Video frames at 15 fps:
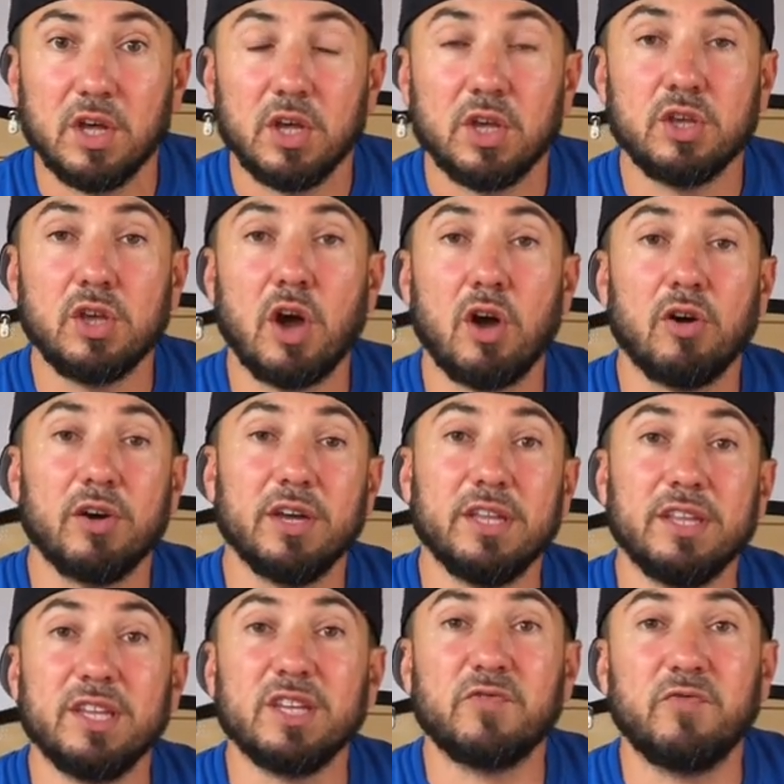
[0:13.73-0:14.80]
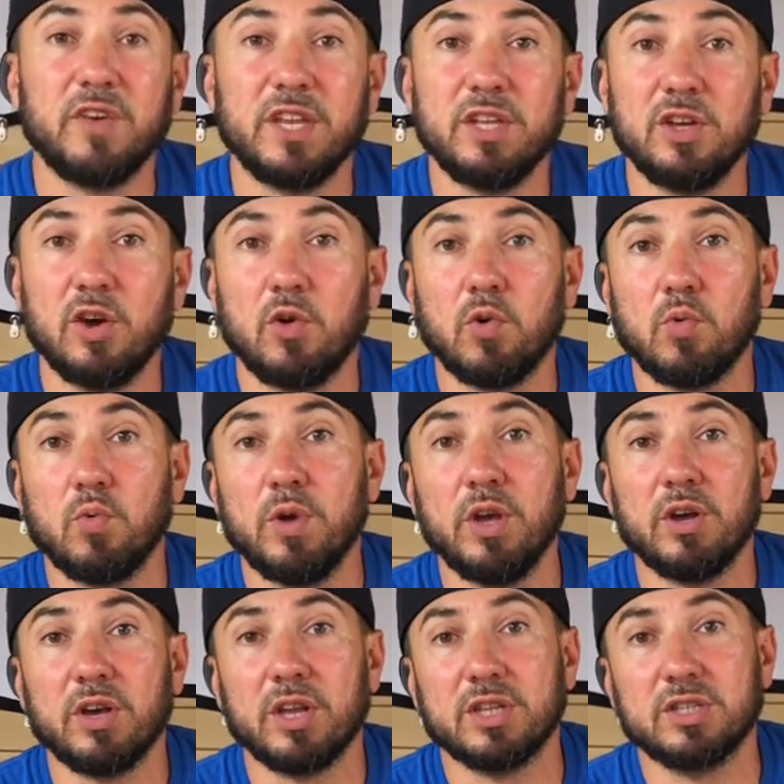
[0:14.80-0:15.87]
Y'all, in this video, we're
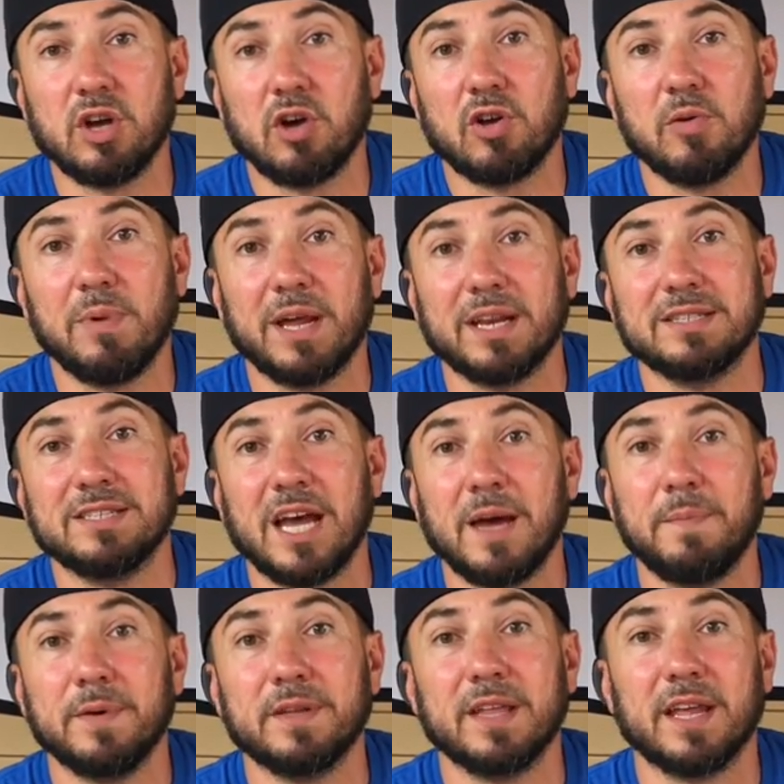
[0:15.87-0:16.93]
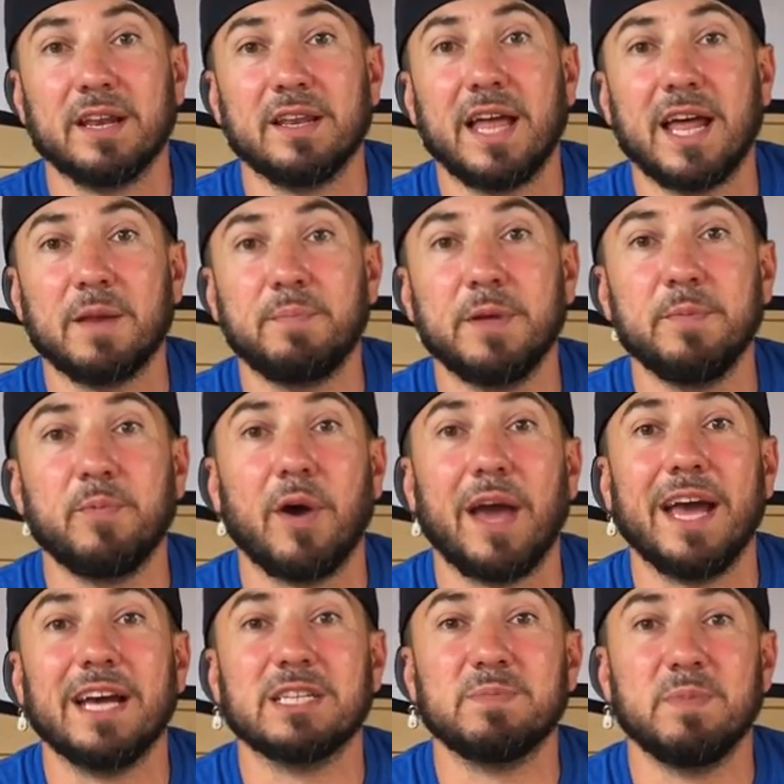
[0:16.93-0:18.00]
gonna talk about a topic that a lot of people
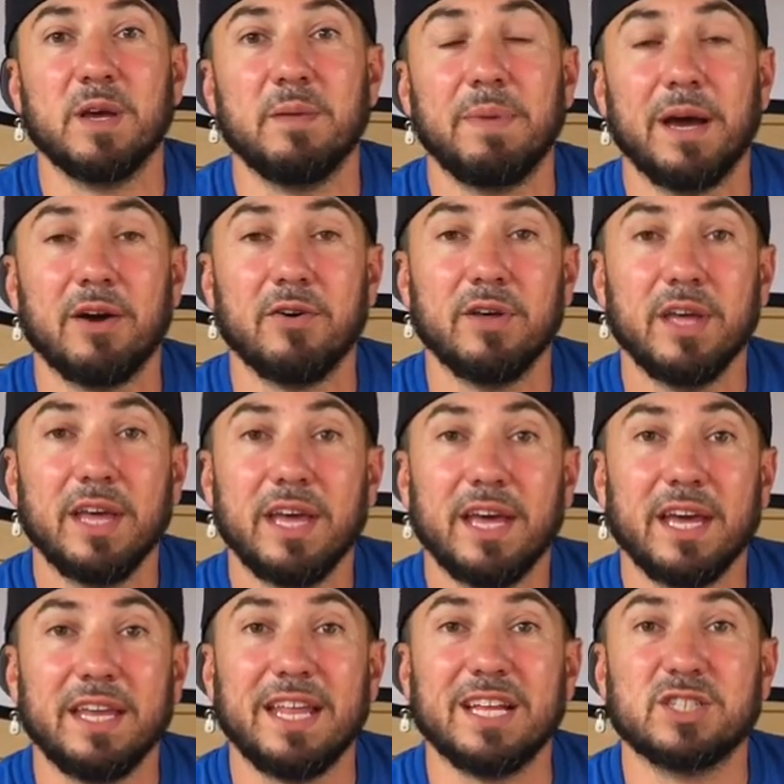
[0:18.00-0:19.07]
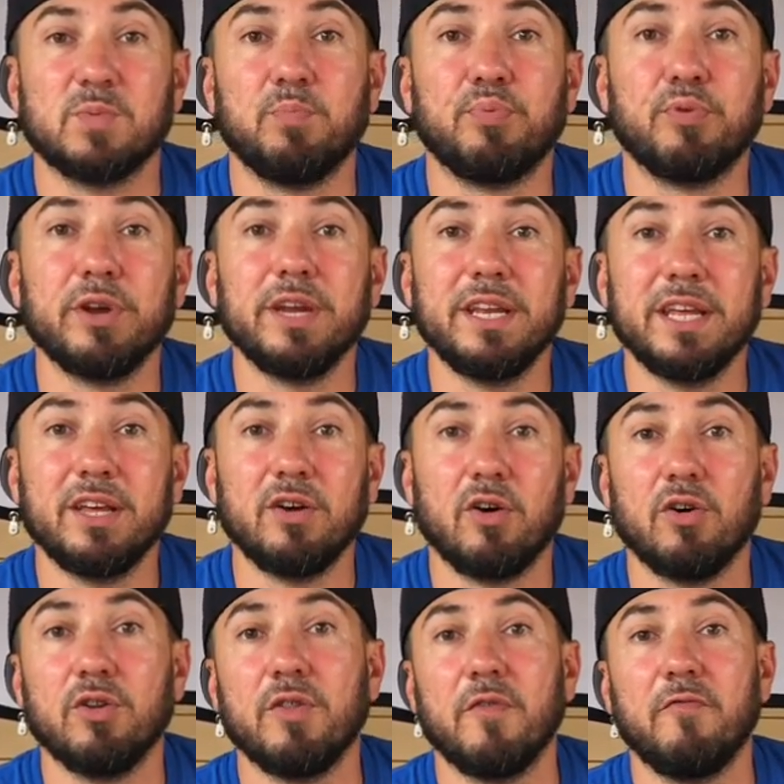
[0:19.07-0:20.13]
ask me about, and that's breeding
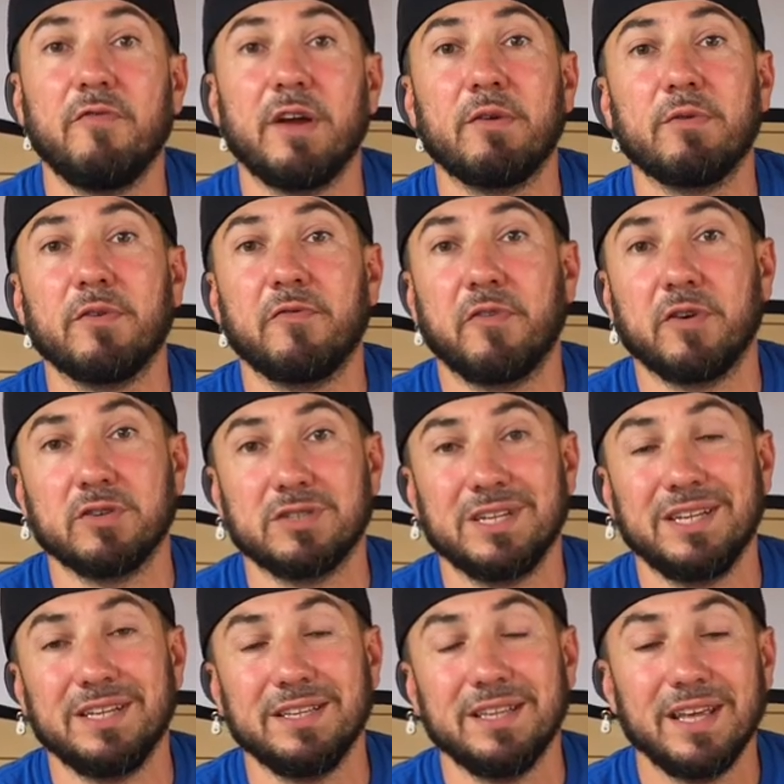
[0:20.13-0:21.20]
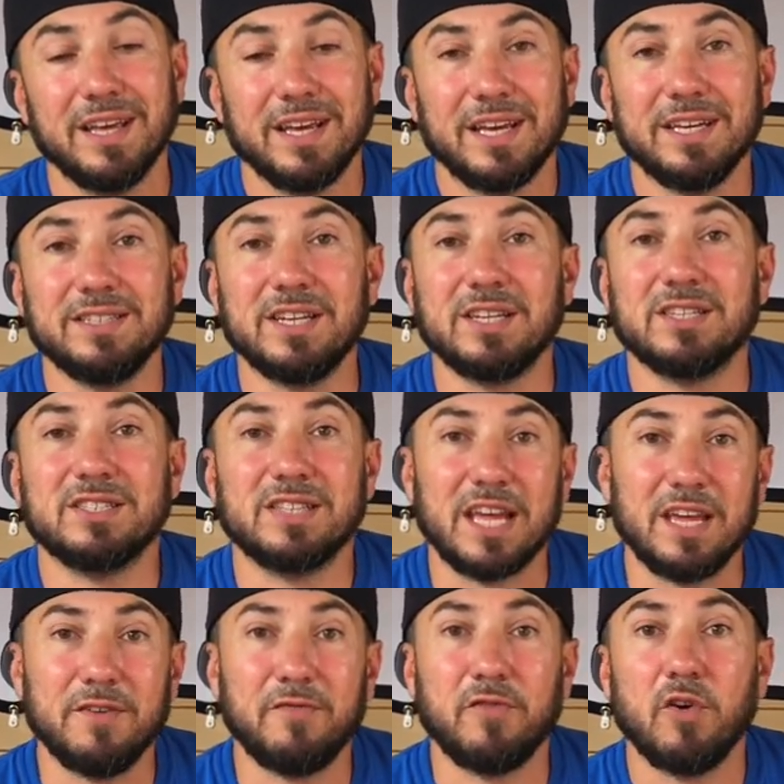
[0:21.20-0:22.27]
on the very first heat. Is it
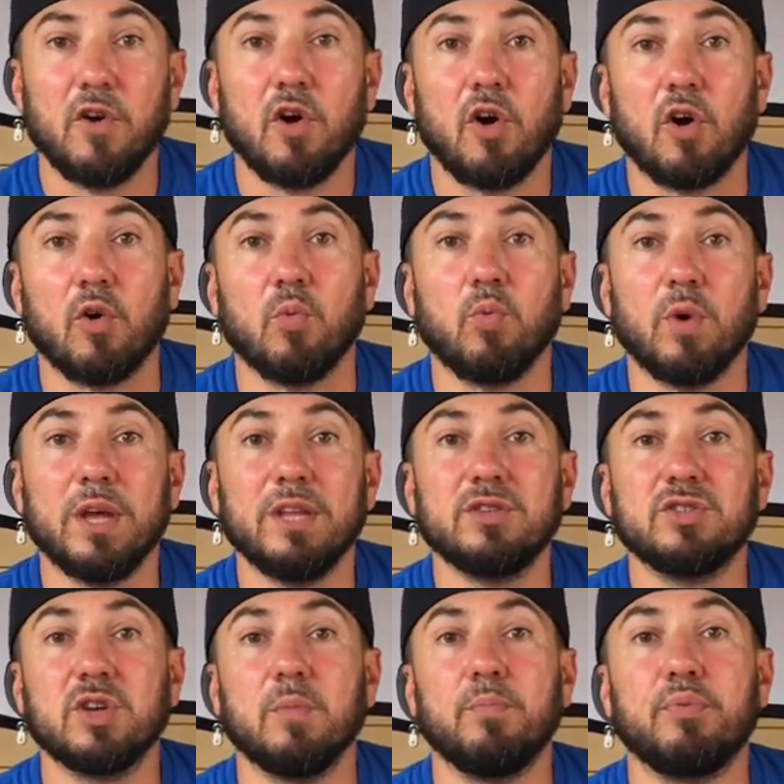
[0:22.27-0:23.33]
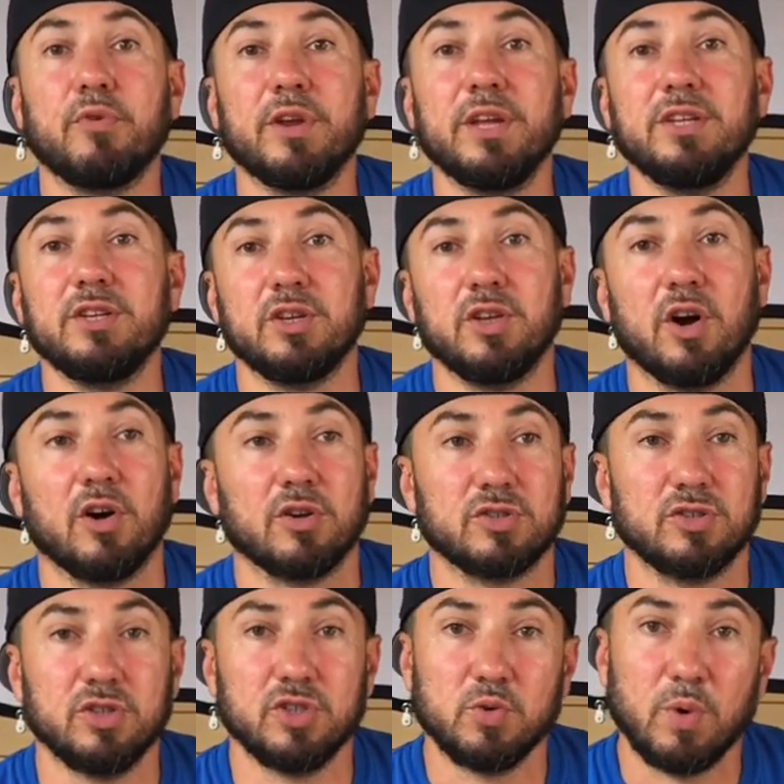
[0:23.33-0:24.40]
safe or when to breed your dog?
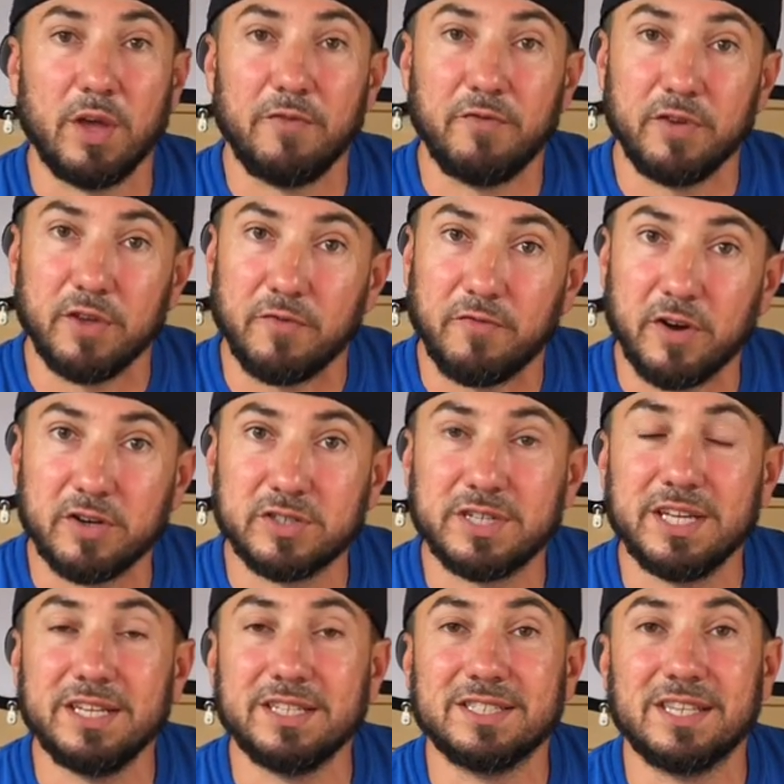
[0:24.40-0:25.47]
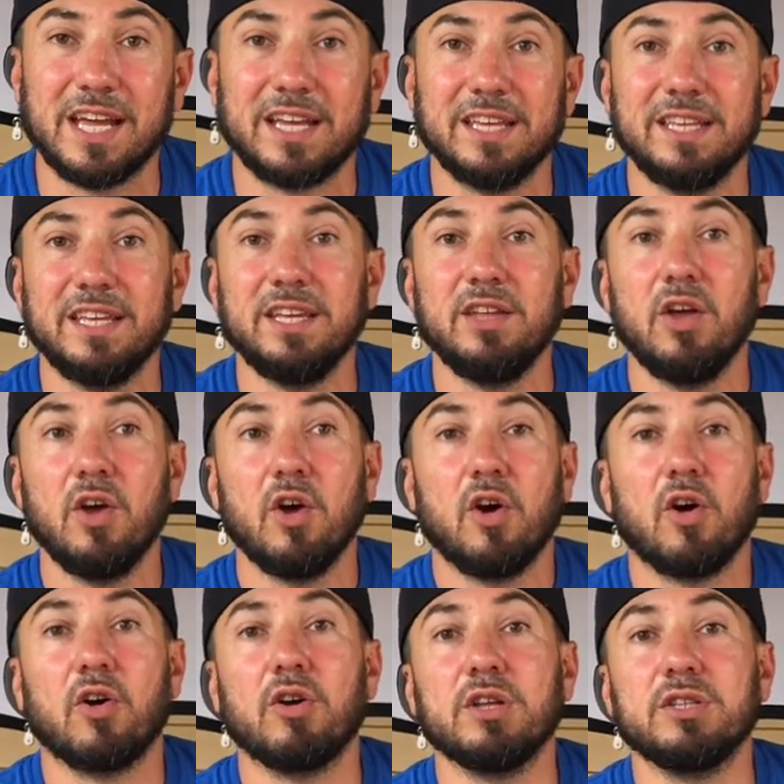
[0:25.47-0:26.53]
Should you wait for your first heat, second heat,
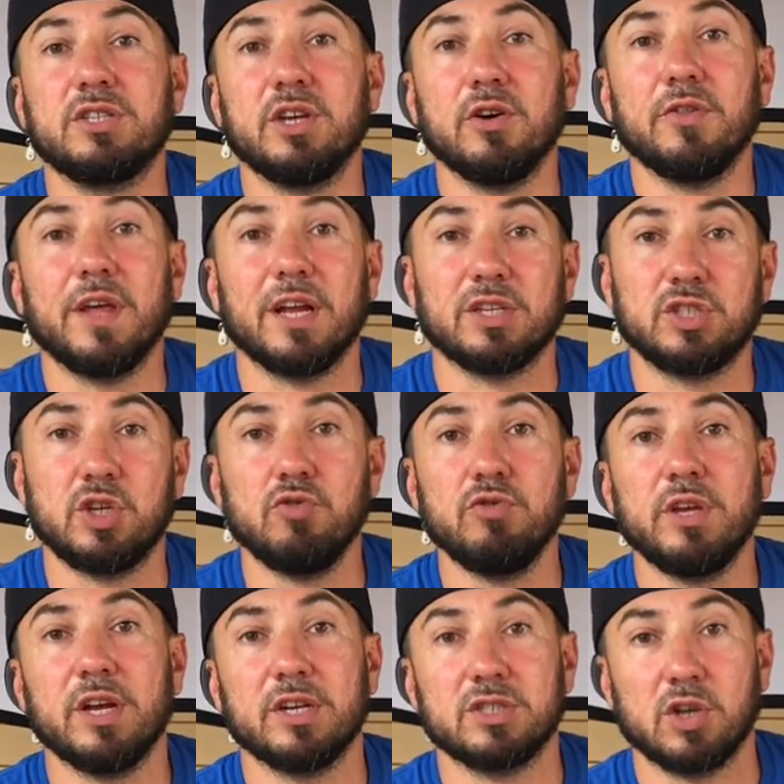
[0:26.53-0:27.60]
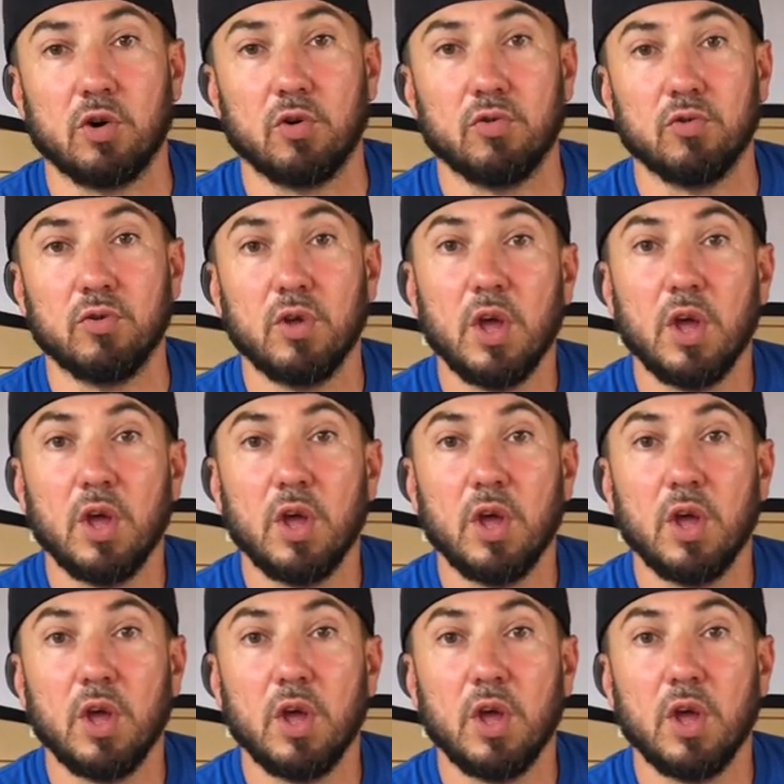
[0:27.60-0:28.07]
or until they're 2 years old?